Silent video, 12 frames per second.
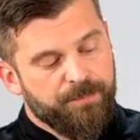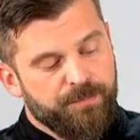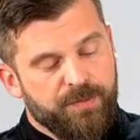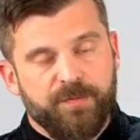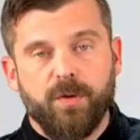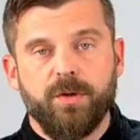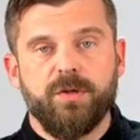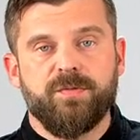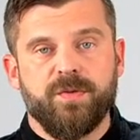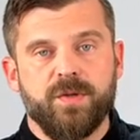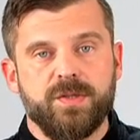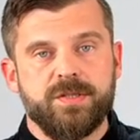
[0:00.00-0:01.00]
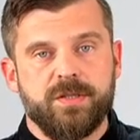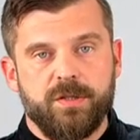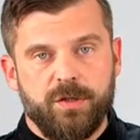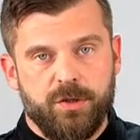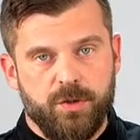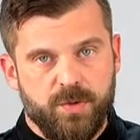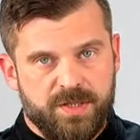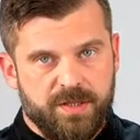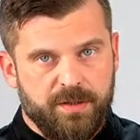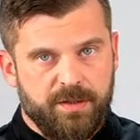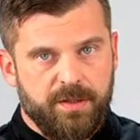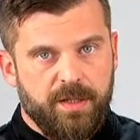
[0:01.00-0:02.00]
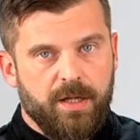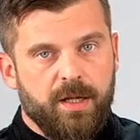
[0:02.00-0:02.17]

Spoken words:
Before you first use it,